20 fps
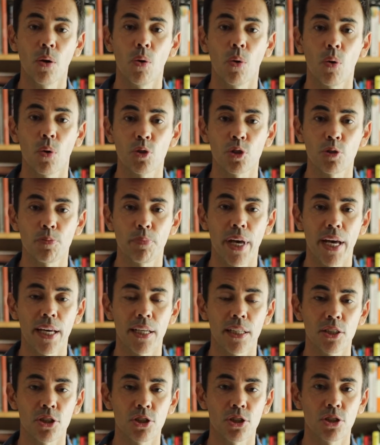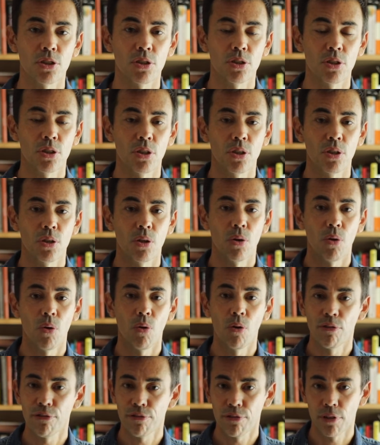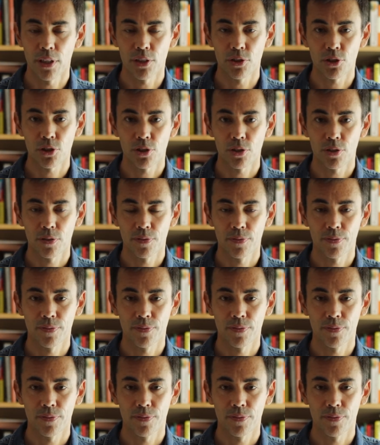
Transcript: or Spanish or French.